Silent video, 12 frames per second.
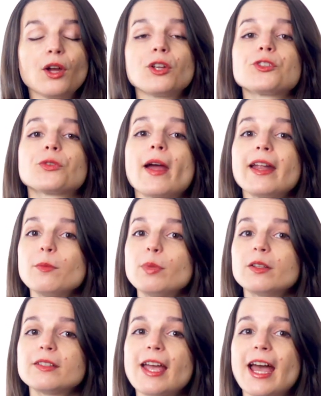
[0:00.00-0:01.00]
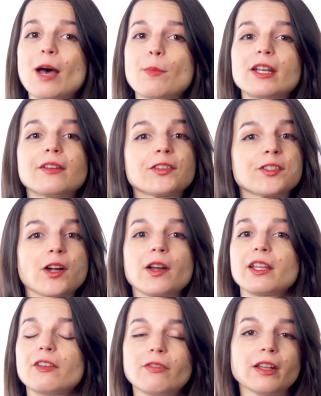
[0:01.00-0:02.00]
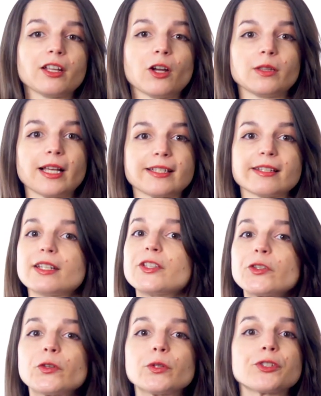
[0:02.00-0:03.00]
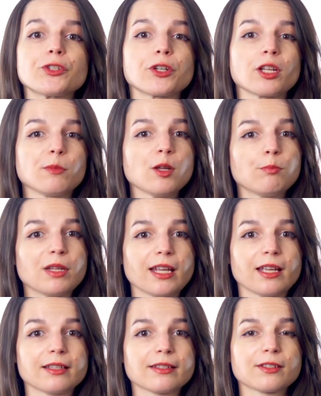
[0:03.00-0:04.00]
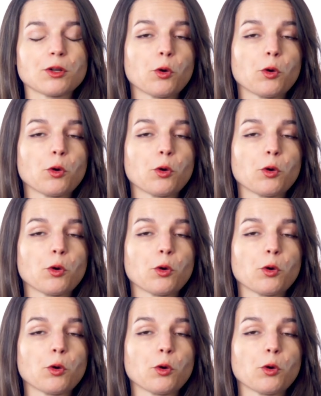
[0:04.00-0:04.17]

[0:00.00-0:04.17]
Try to build a habit of starting a video lesson as soon as your commute begins,